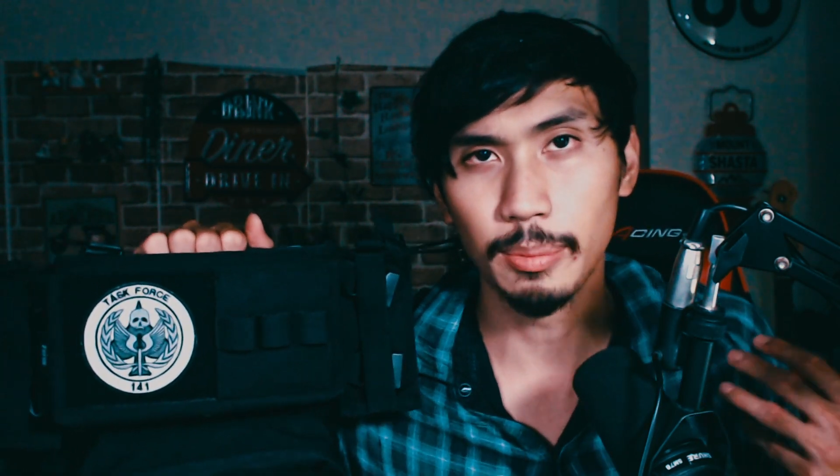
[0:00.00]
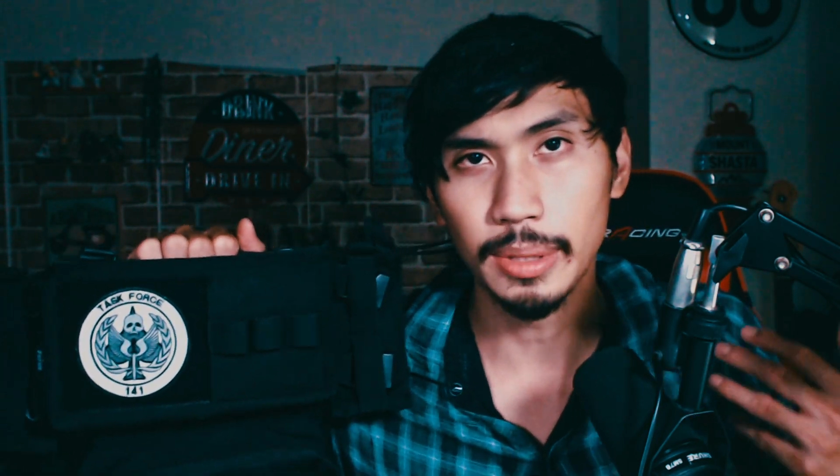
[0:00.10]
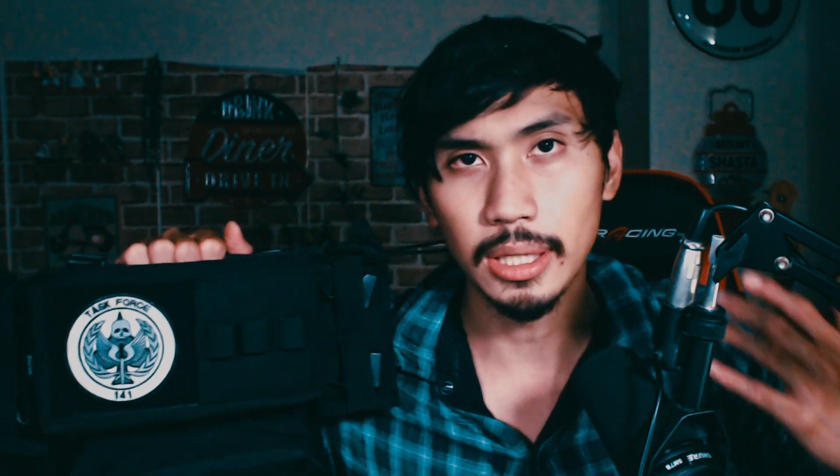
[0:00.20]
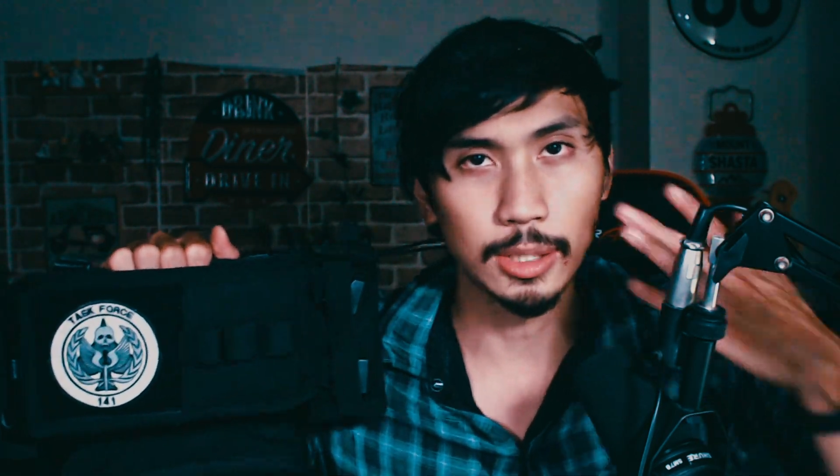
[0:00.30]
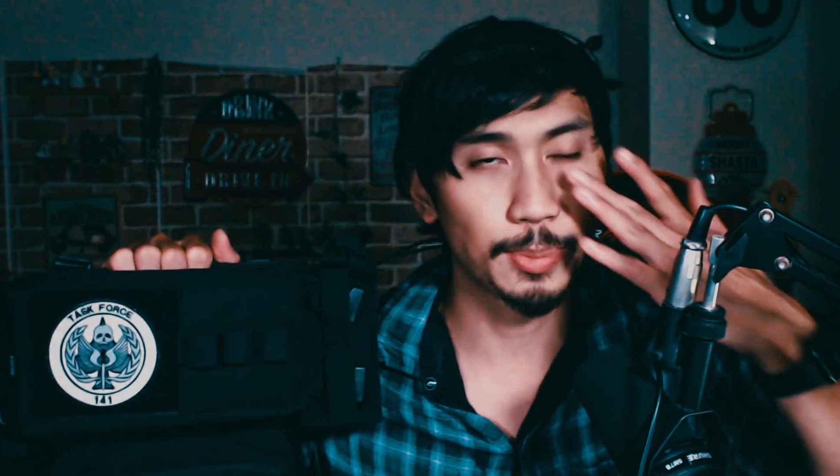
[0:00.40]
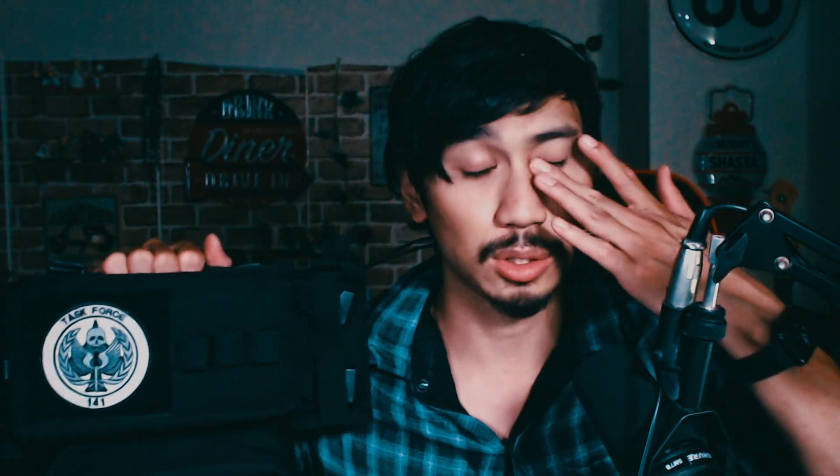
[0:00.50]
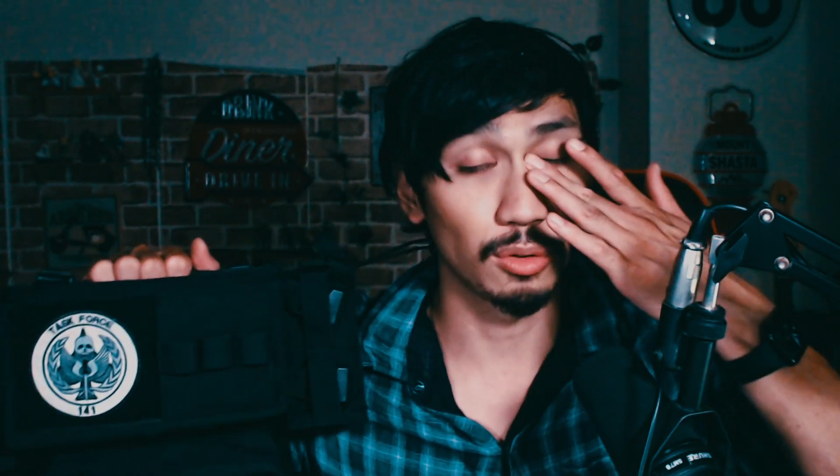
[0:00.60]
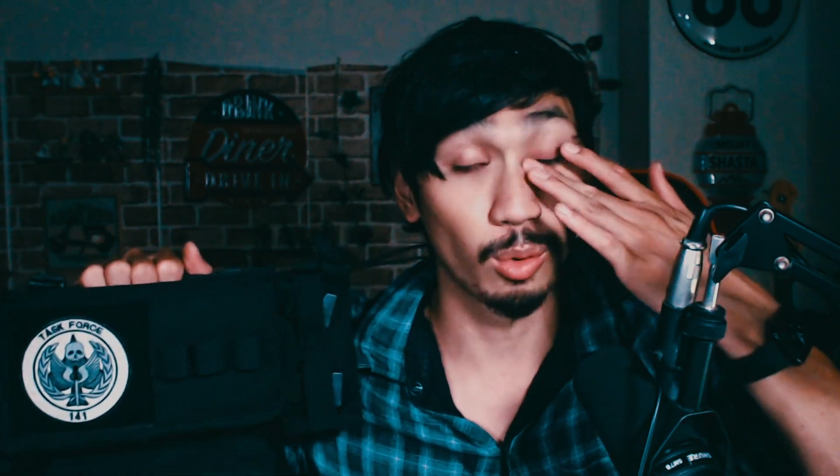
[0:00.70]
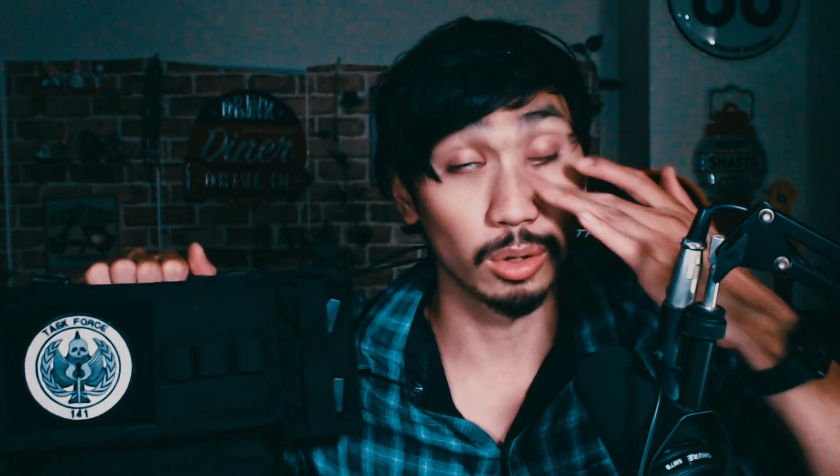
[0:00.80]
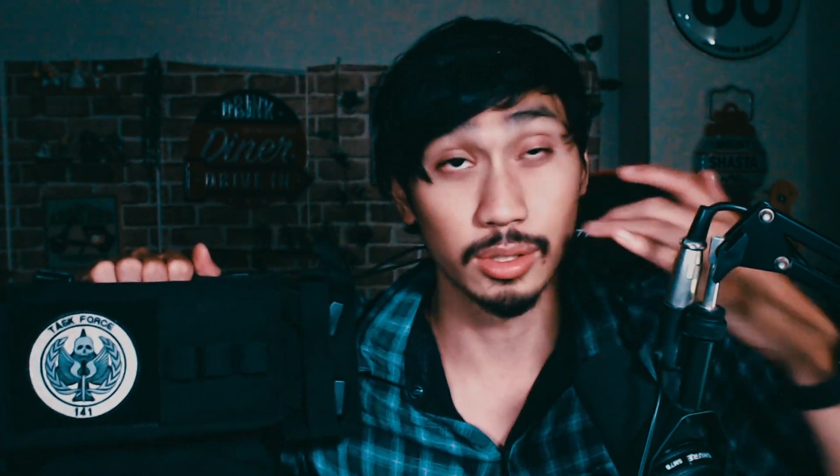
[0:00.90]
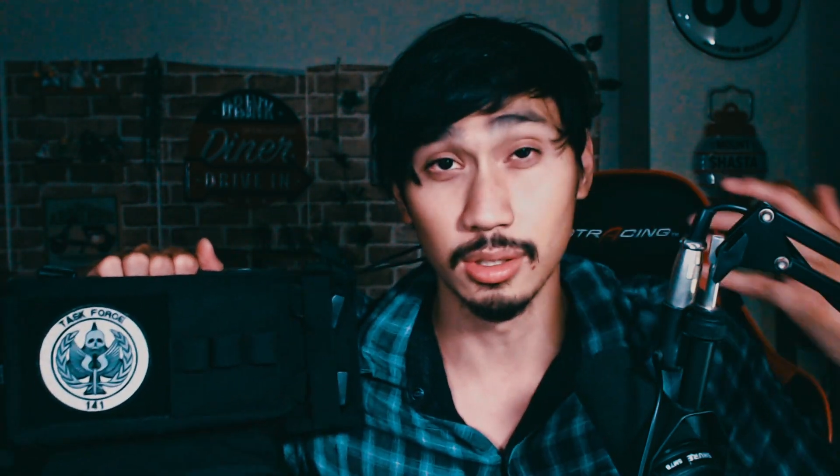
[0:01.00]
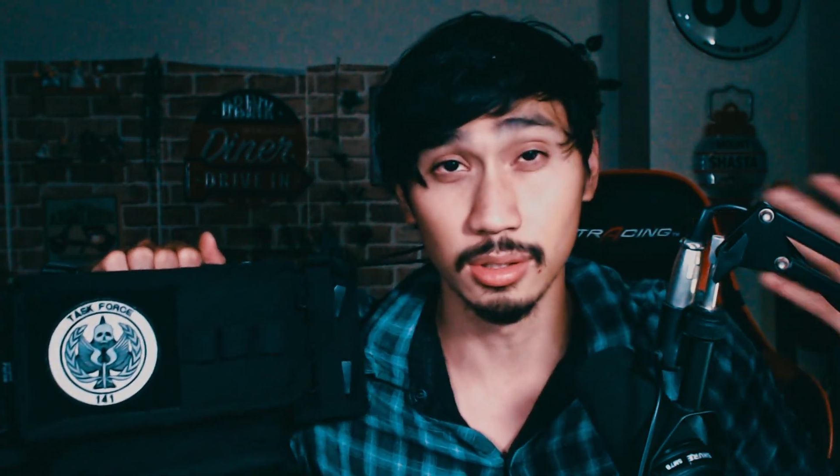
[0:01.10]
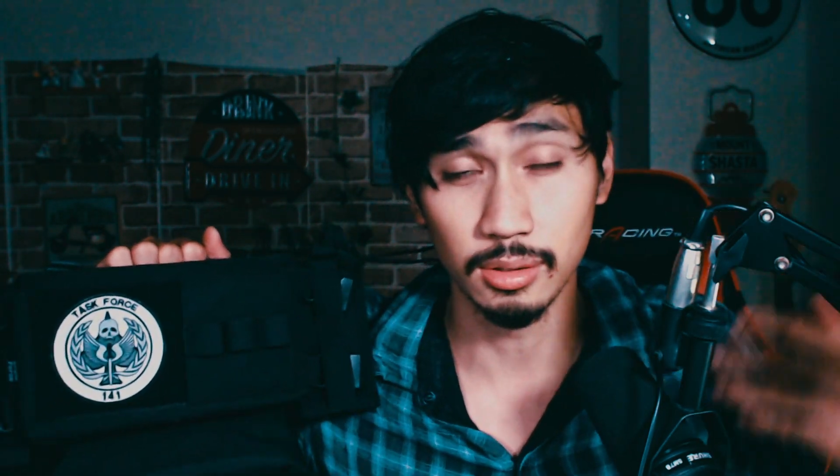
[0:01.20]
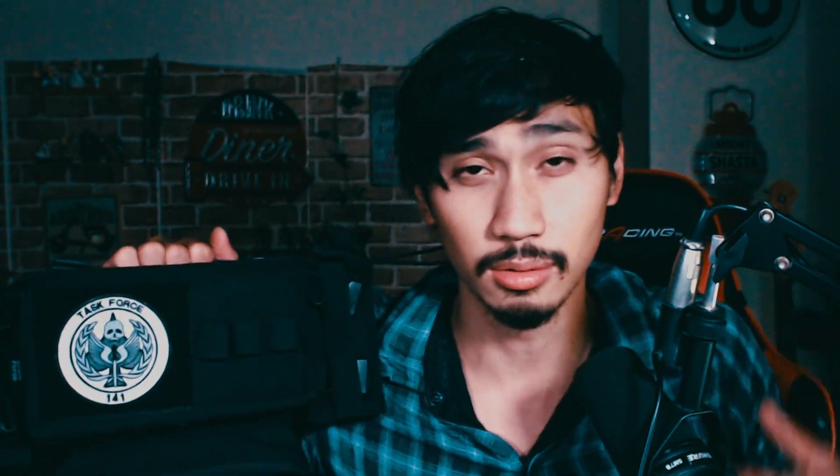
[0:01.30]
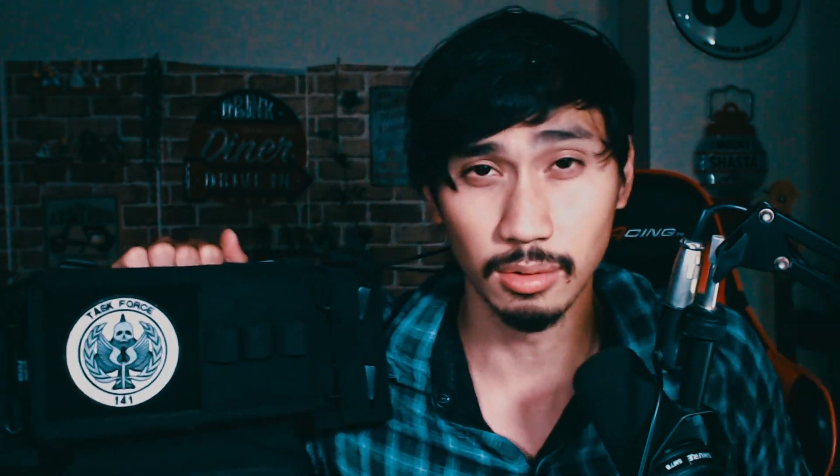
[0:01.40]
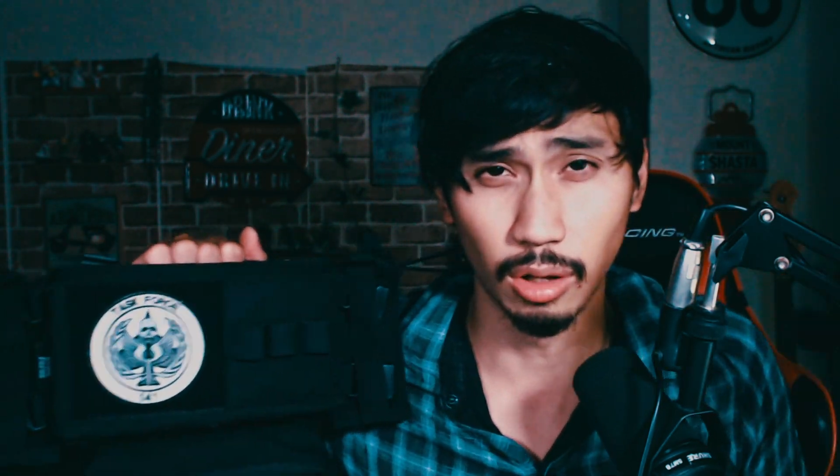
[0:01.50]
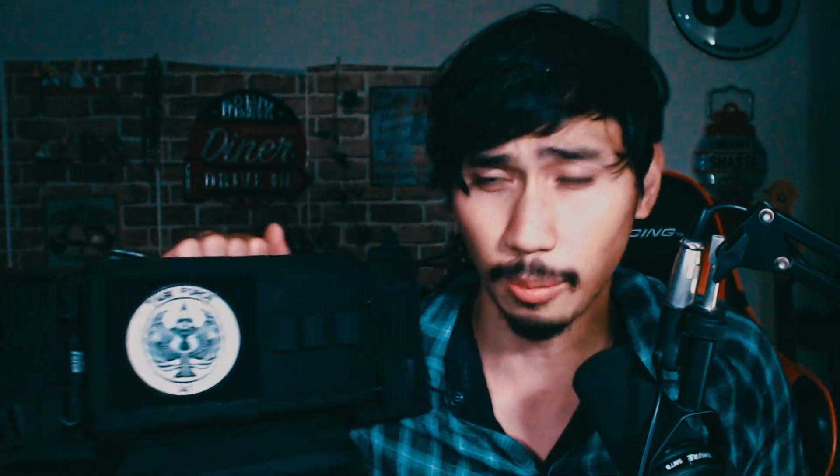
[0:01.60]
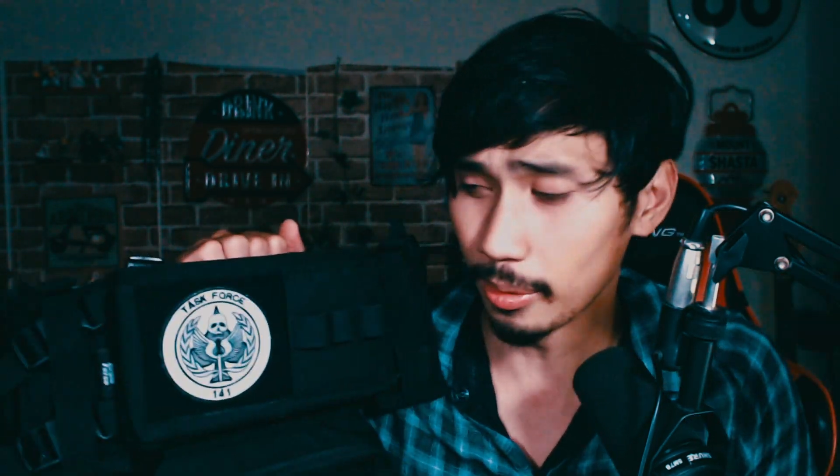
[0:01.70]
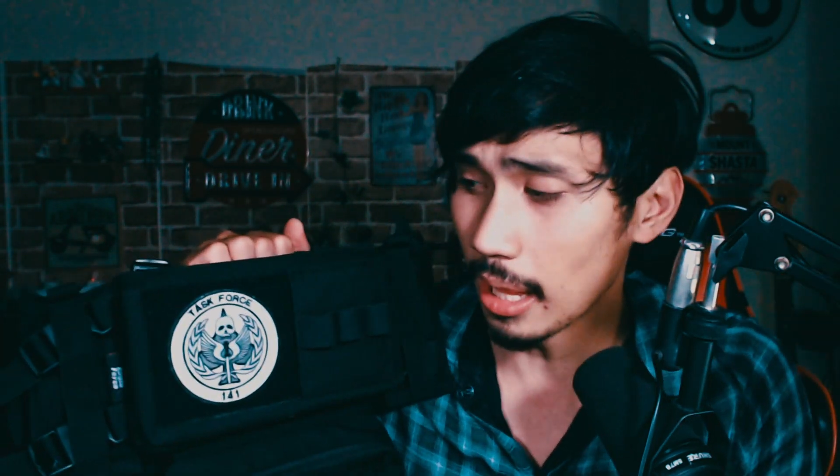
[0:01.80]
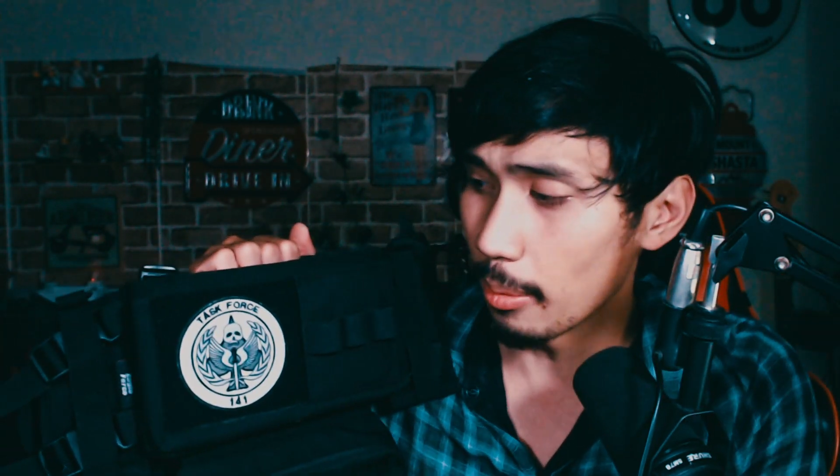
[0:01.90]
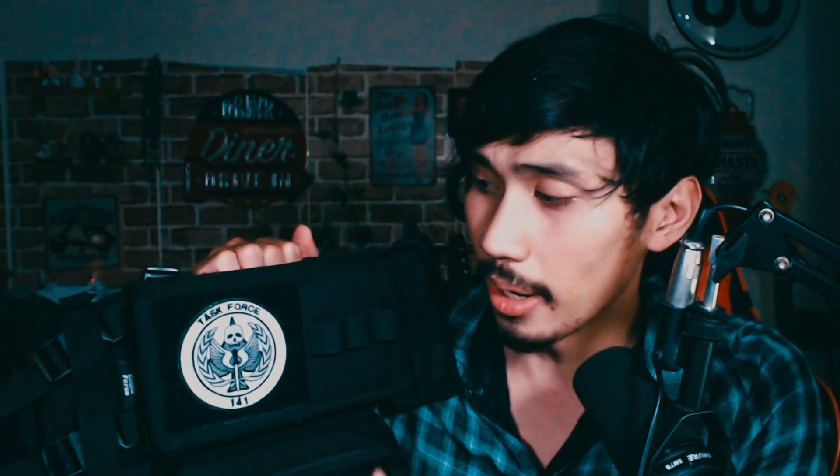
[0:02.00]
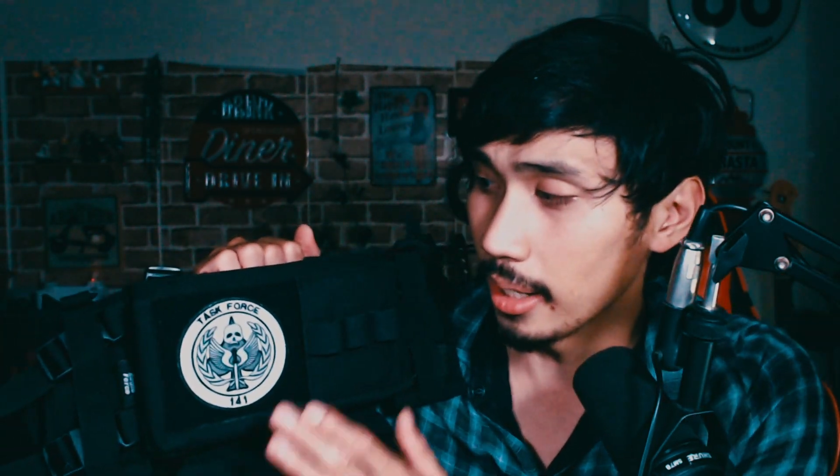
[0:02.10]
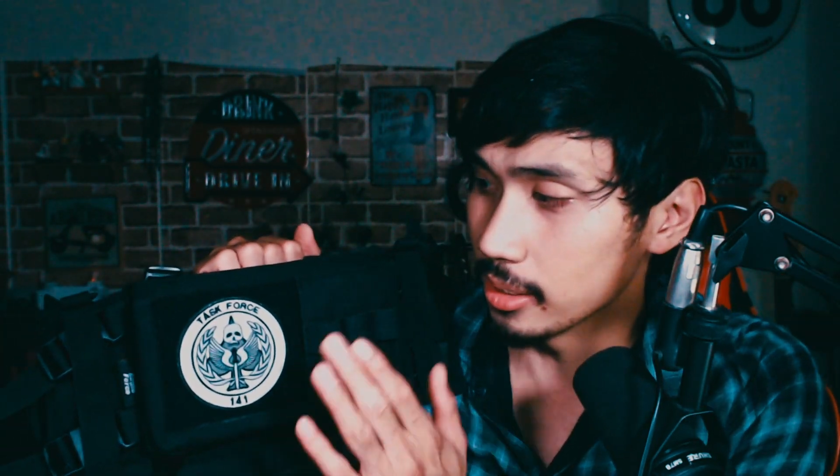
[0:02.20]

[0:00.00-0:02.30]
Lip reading: be a Special Forces LARPer that way,